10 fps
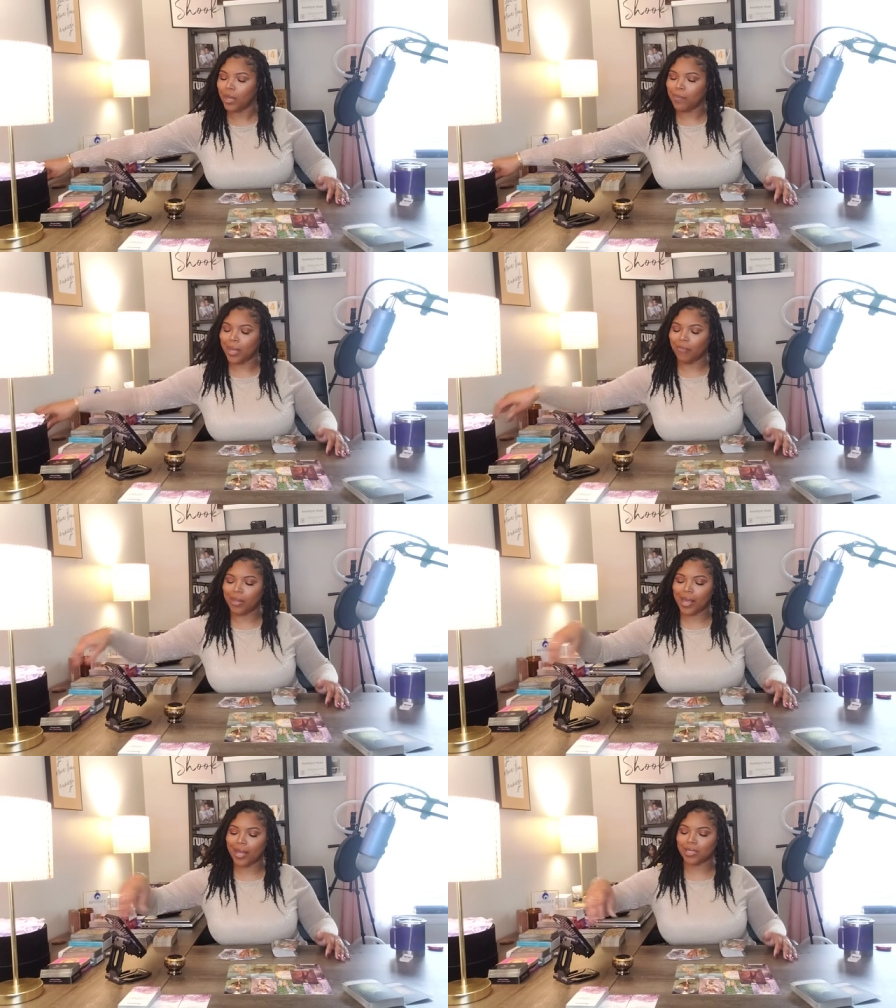It may have
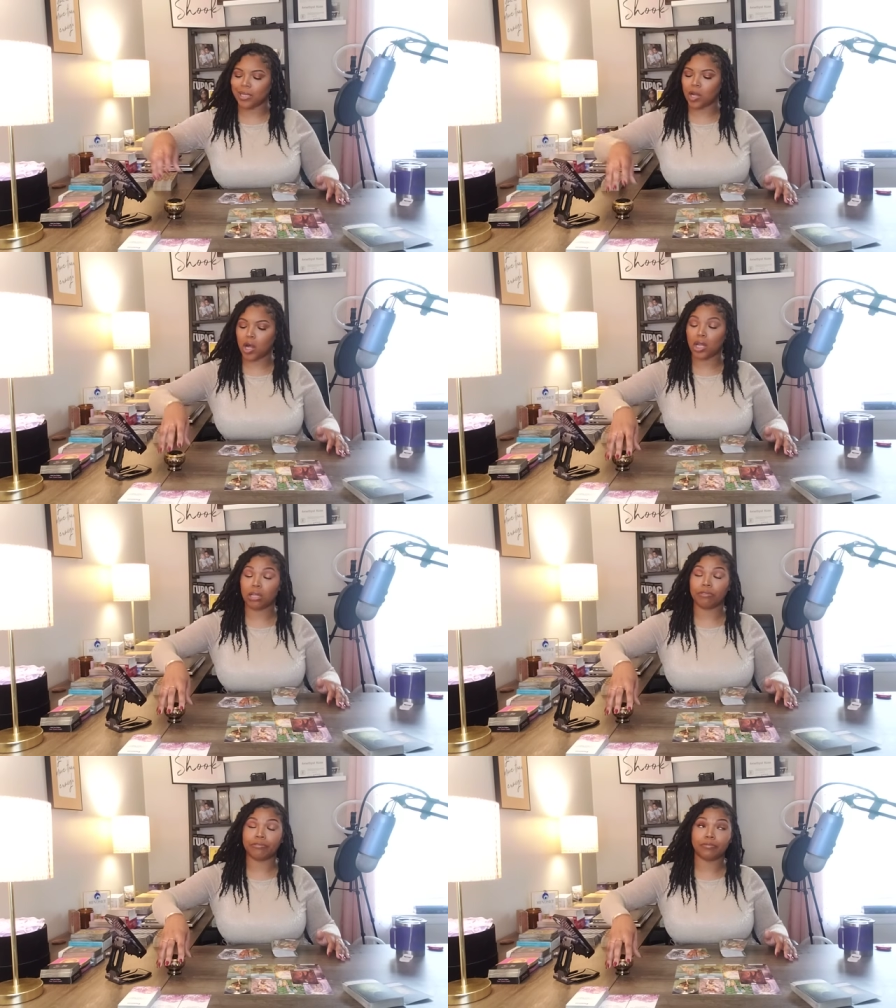lasted all
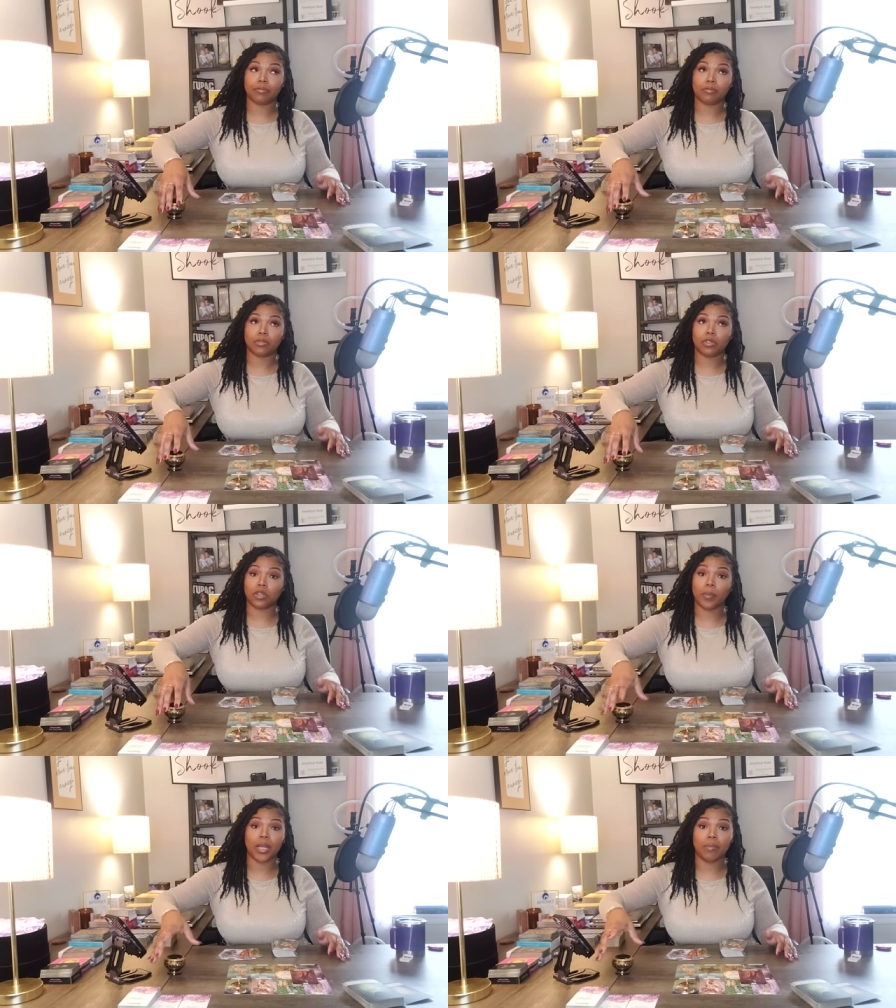of
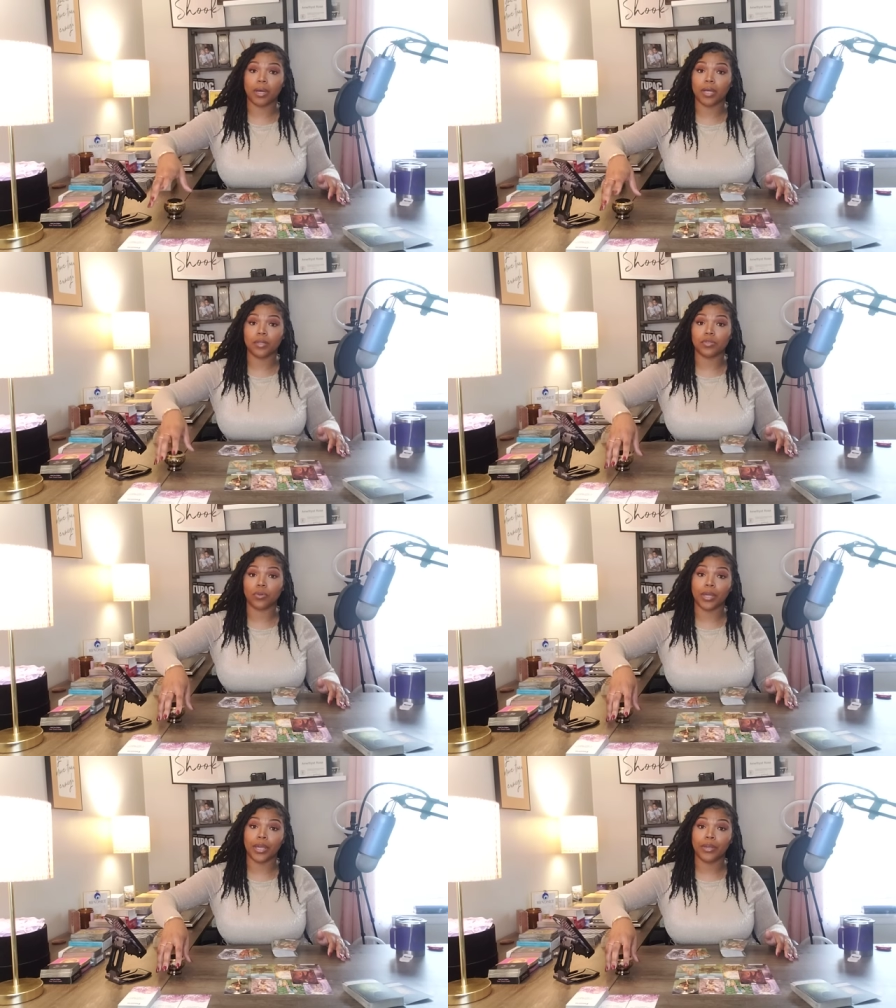so many months
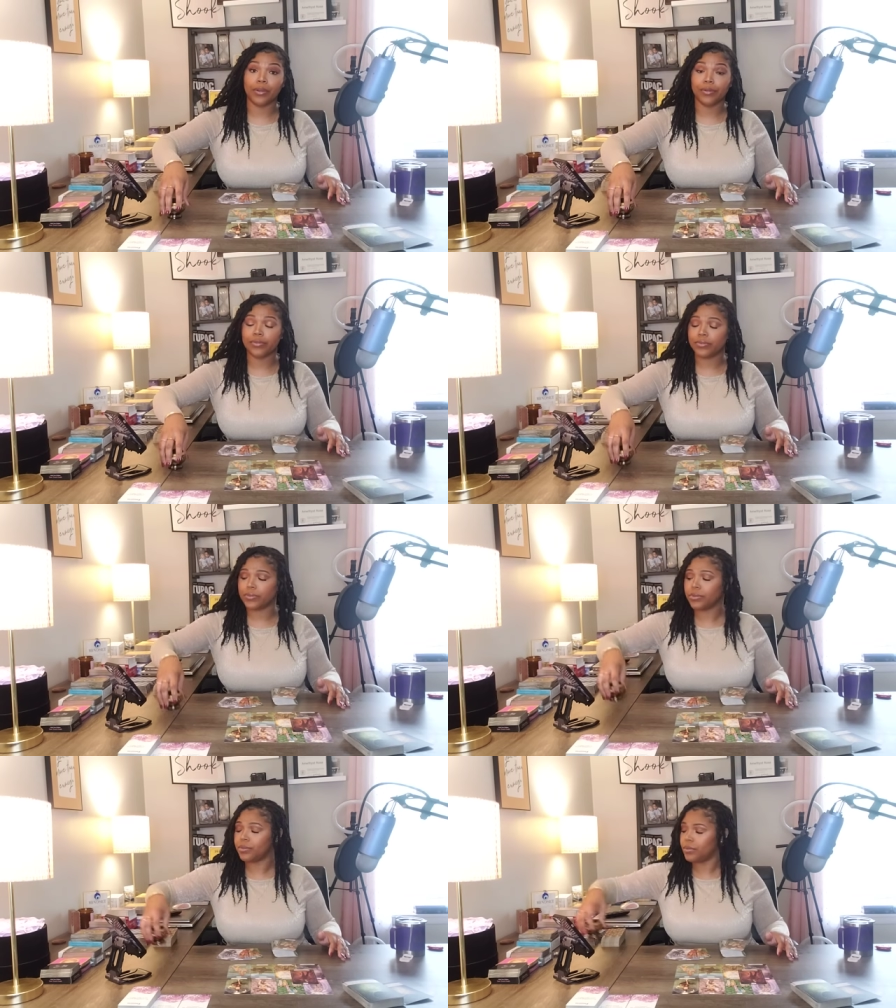or years.